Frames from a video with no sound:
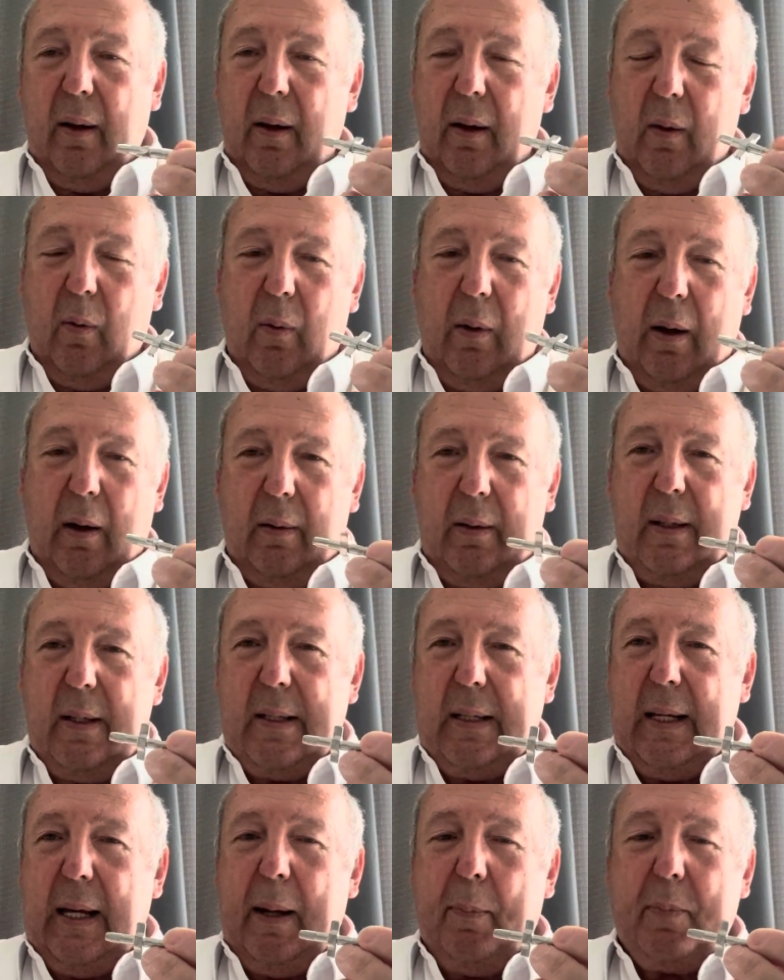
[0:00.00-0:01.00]
the
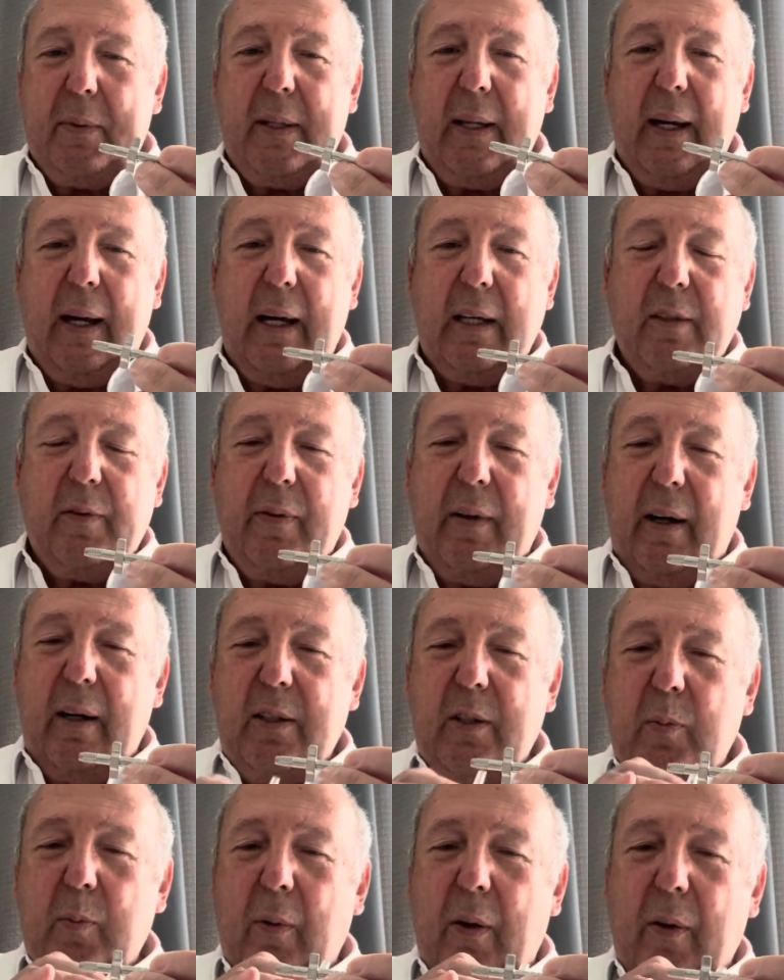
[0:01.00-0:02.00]
SEPS has very
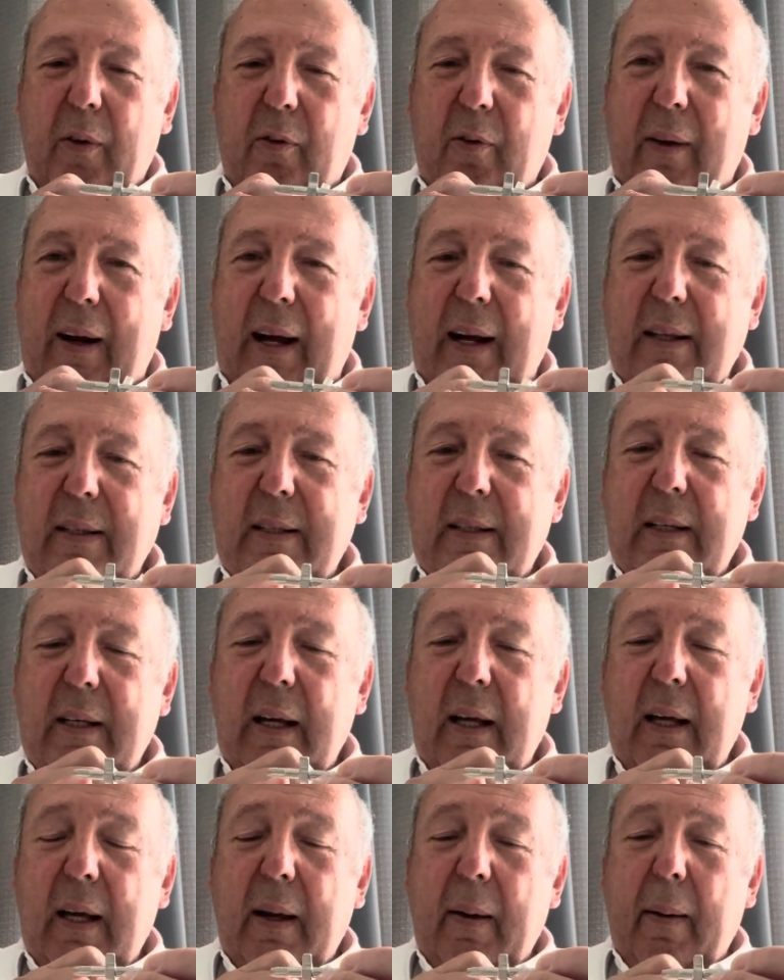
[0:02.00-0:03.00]
small threads,
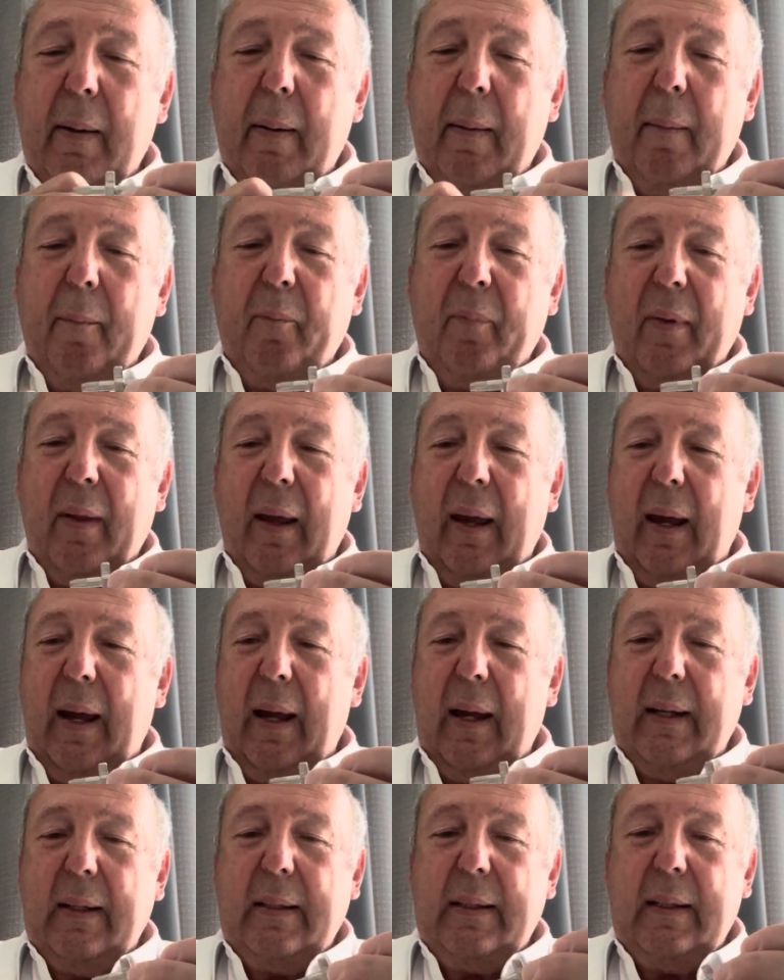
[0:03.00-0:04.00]

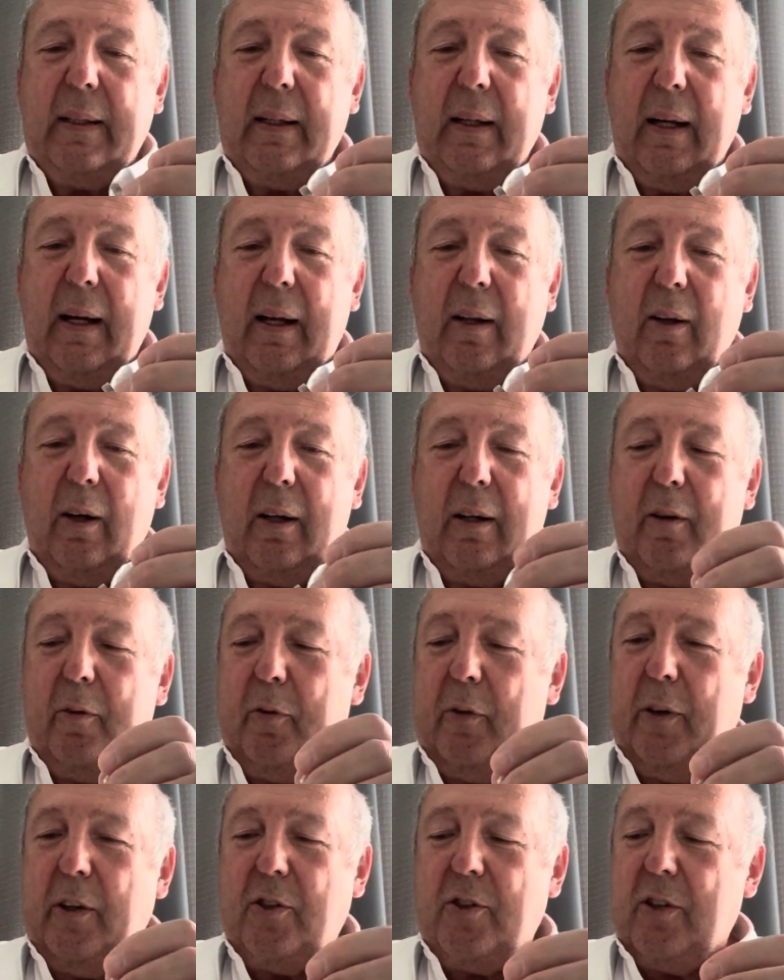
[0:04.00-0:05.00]
and another
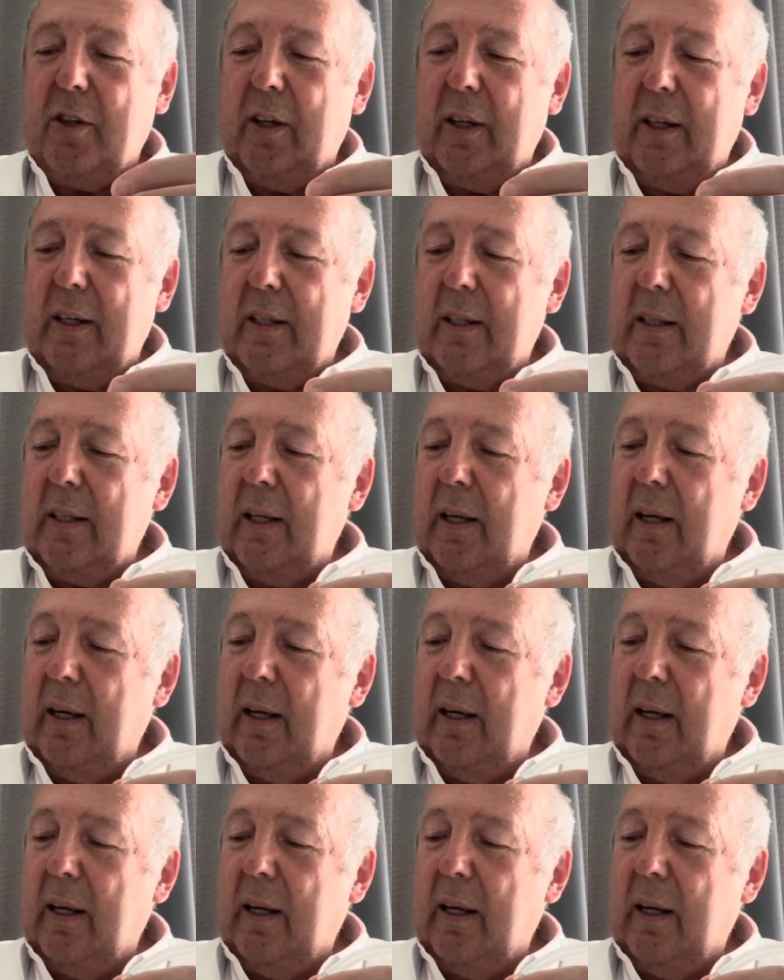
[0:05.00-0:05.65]
feature is